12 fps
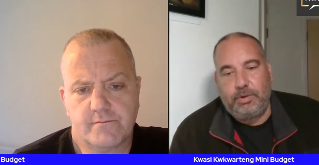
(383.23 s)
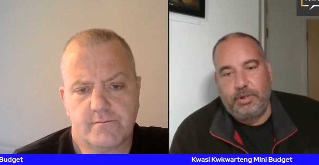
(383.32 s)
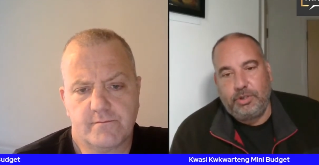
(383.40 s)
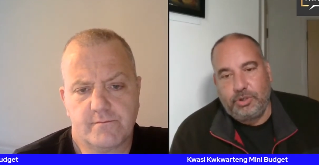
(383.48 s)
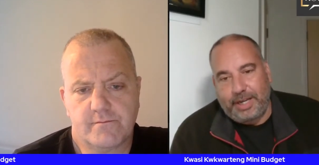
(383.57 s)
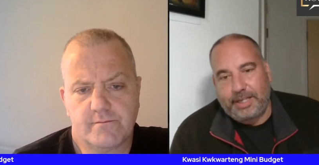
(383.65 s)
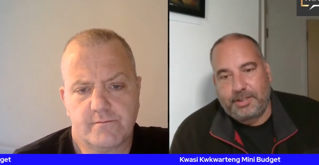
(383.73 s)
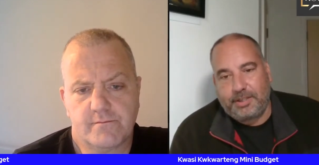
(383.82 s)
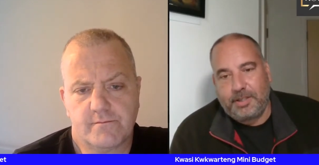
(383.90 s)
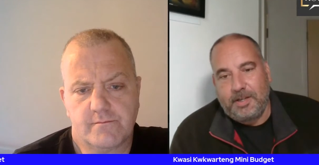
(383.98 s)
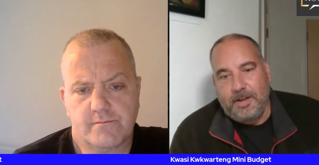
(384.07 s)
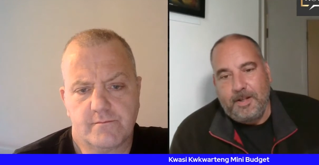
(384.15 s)
Speaker 1: or
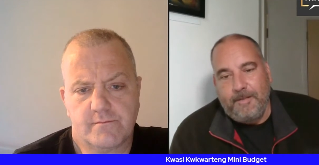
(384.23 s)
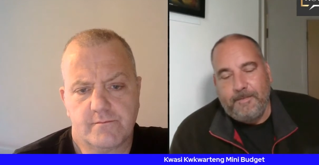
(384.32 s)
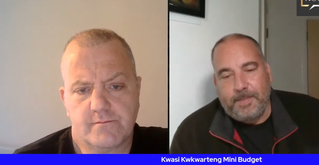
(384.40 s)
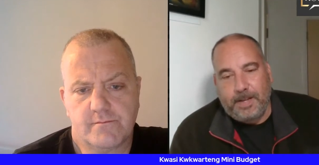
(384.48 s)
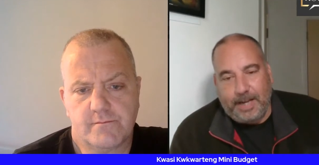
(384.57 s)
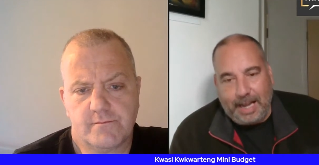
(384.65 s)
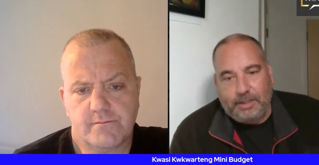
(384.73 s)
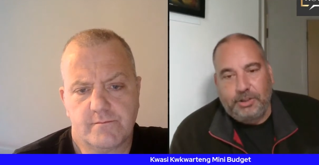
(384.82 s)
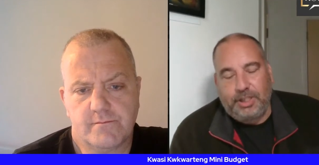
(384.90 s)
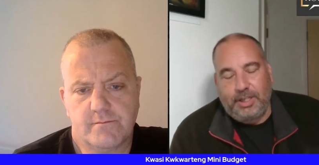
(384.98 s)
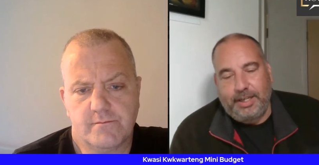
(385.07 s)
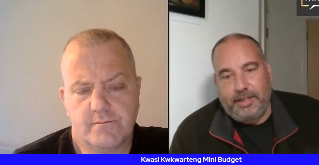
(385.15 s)
addressed that
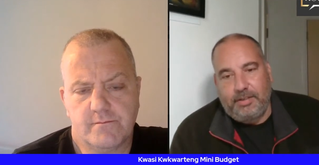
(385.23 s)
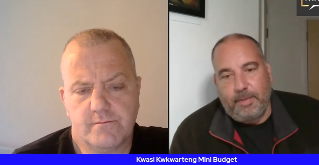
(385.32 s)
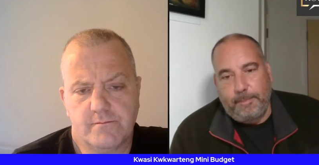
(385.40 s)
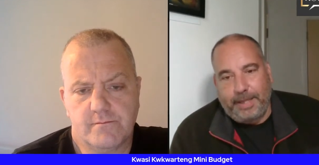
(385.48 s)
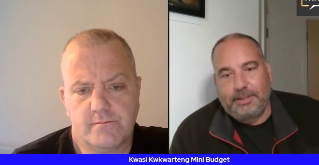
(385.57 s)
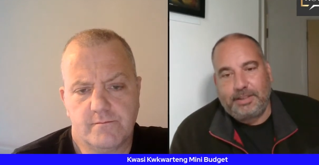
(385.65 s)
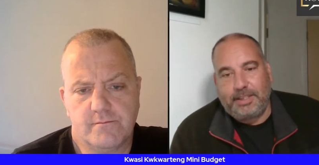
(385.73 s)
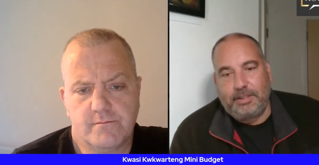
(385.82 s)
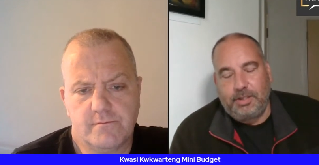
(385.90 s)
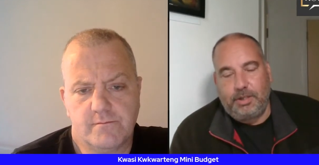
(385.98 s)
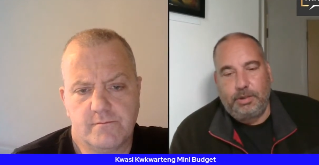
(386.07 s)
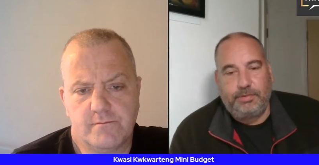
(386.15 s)
actually the best thing
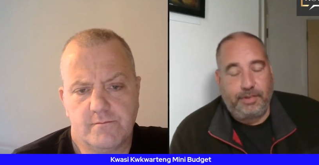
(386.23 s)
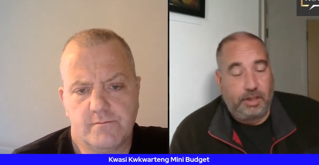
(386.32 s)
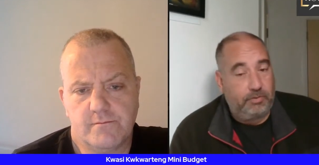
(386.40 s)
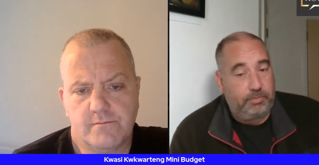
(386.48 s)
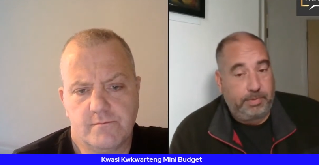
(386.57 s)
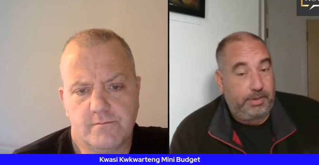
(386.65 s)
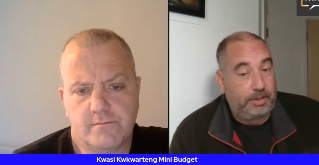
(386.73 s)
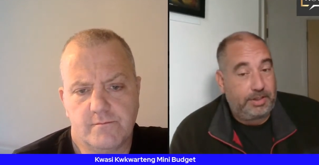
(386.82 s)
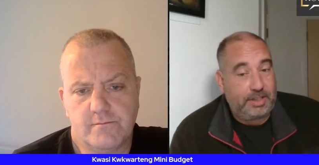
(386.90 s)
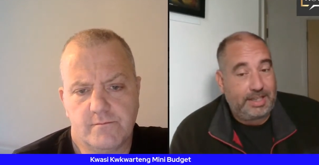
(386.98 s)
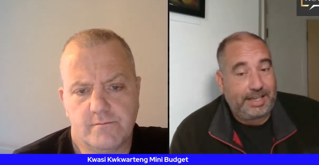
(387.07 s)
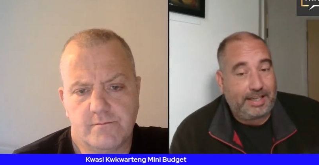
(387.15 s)
to do is for the government not
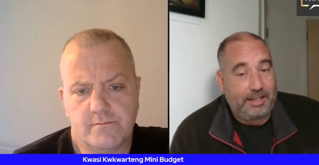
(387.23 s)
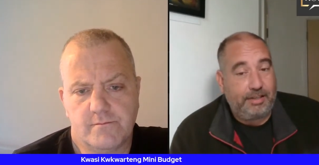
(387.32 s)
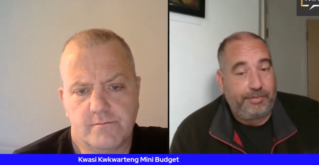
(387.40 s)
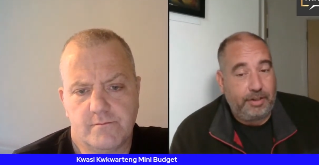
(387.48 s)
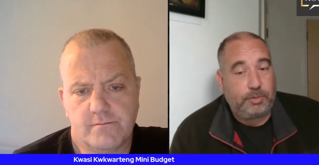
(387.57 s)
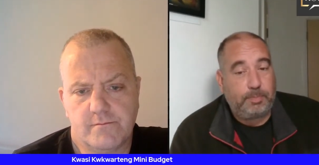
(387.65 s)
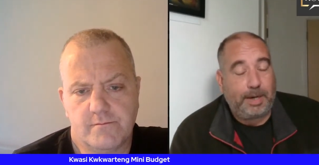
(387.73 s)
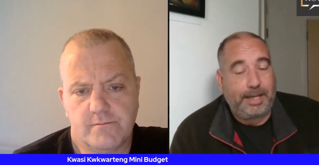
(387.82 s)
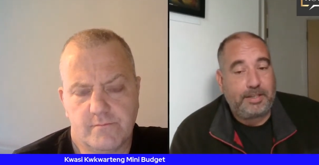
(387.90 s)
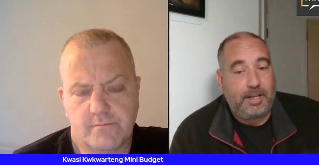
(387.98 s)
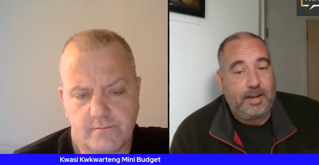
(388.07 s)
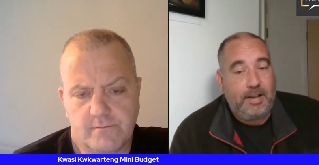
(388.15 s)
to take it in the first
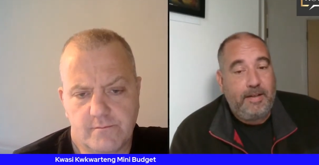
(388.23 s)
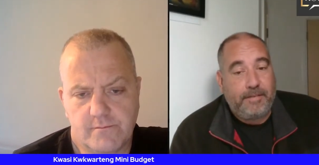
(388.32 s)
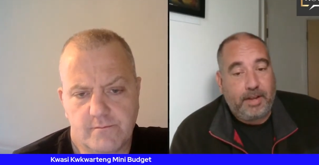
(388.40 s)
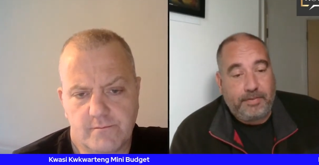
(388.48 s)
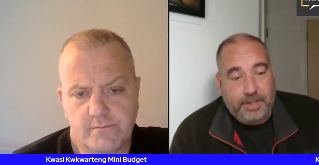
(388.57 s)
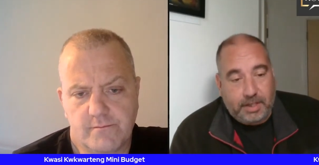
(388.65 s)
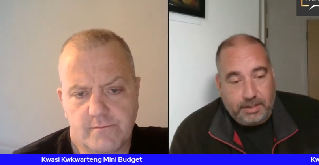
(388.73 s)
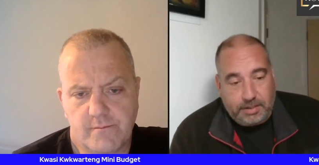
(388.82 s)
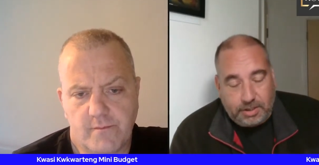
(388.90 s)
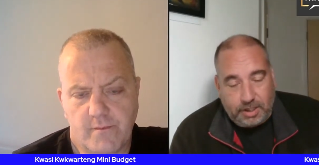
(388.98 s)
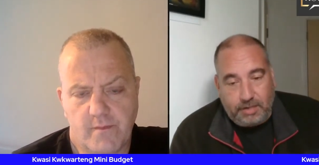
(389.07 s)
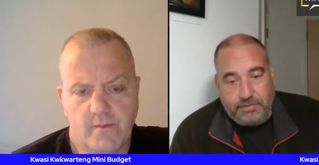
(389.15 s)
place. And the
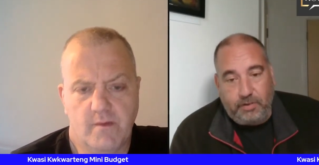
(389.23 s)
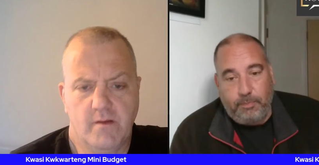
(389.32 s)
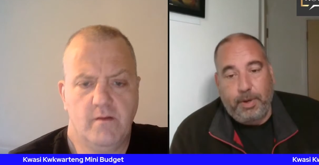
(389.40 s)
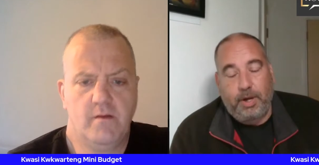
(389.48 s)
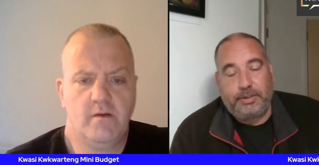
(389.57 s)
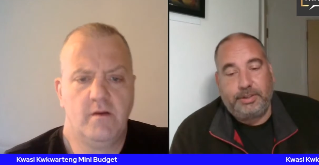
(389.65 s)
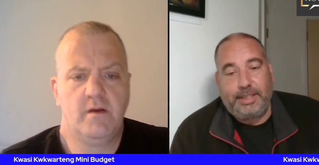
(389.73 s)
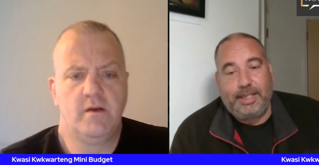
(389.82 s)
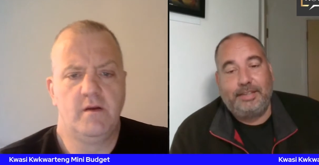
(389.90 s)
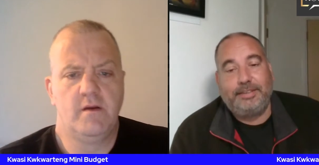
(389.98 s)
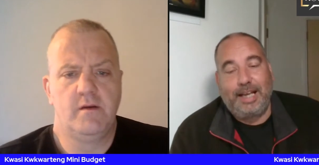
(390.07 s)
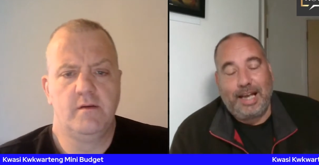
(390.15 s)
Conservative Party
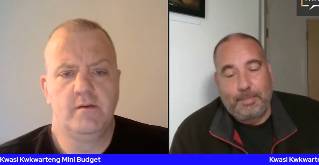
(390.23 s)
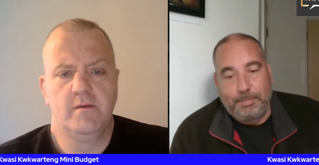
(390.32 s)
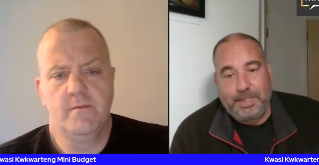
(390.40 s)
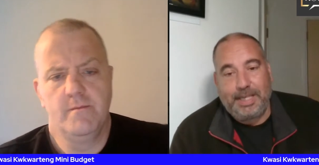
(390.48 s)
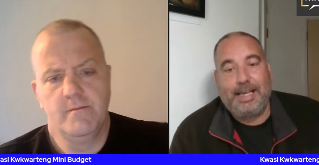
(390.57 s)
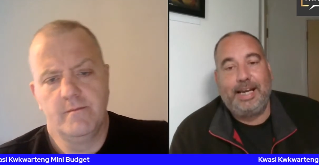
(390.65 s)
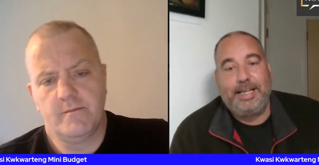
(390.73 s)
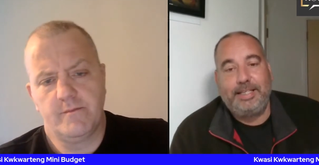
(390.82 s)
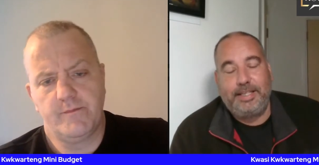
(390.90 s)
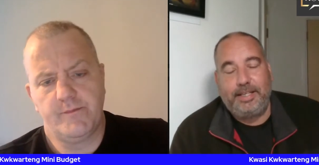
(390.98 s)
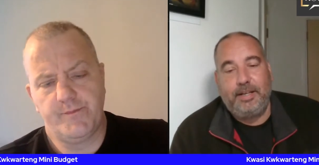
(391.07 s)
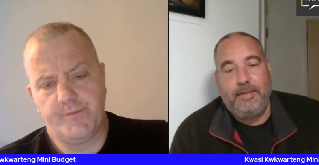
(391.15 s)
has
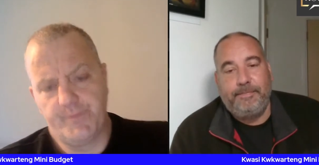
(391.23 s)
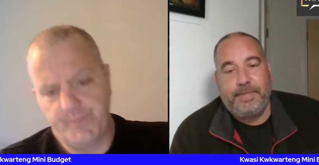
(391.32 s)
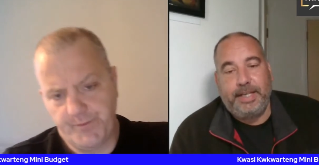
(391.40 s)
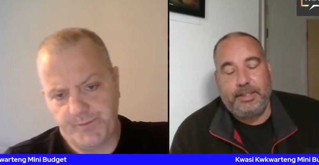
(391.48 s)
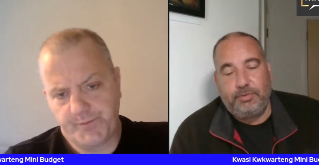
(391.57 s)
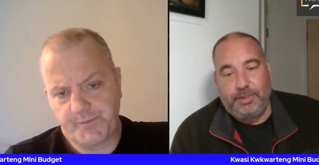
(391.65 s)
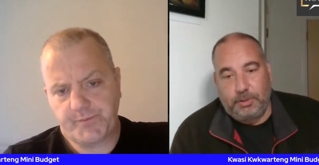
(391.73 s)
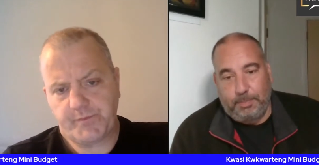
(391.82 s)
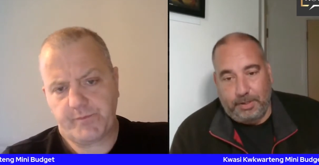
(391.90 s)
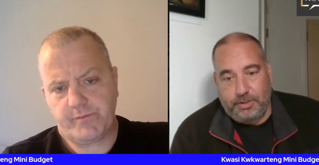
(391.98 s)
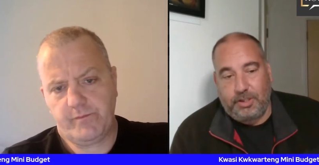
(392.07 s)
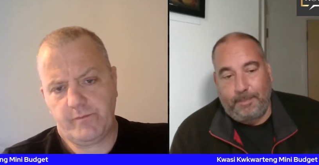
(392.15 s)
abdicated its
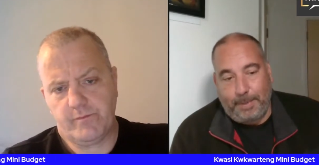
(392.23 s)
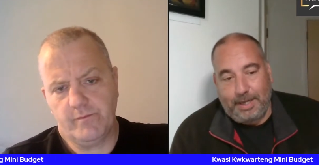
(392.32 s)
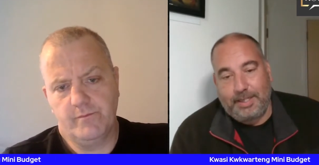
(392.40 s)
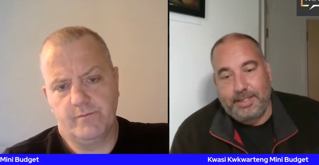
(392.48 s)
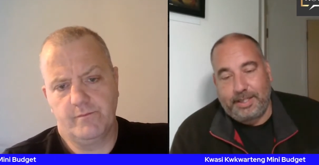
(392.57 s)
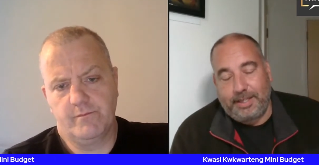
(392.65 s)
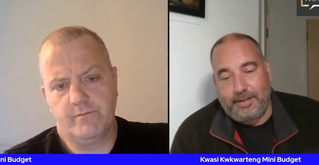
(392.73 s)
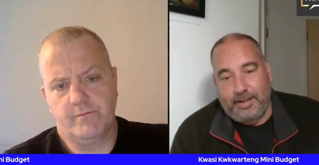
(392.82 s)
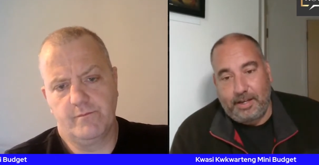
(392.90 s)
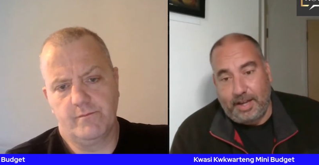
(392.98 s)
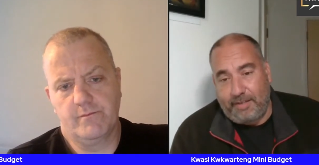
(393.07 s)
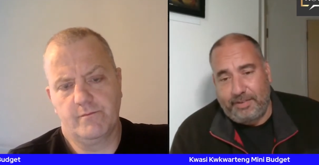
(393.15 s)
responsibility
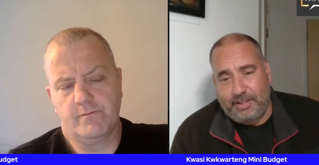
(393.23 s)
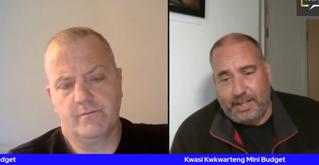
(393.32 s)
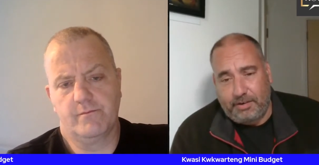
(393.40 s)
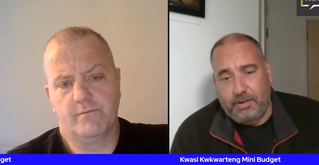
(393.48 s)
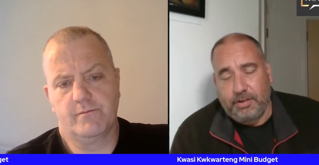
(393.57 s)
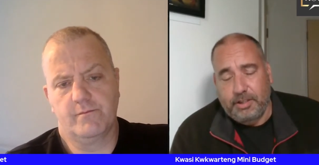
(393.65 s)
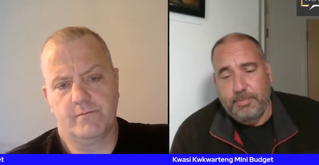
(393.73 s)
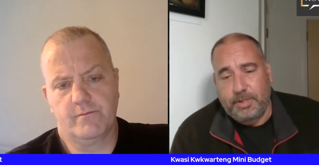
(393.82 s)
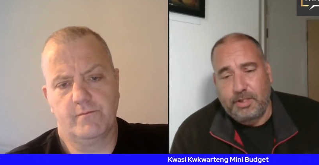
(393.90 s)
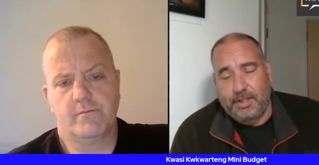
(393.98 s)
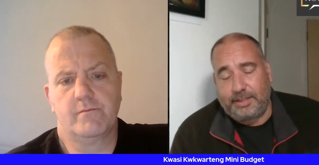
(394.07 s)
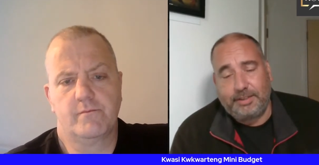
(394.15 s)
in having that
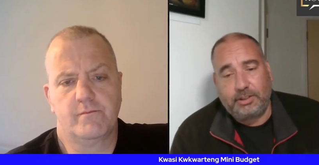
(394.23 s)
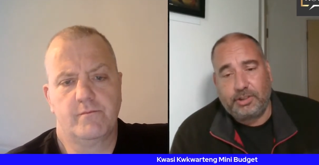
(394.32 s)
argument and that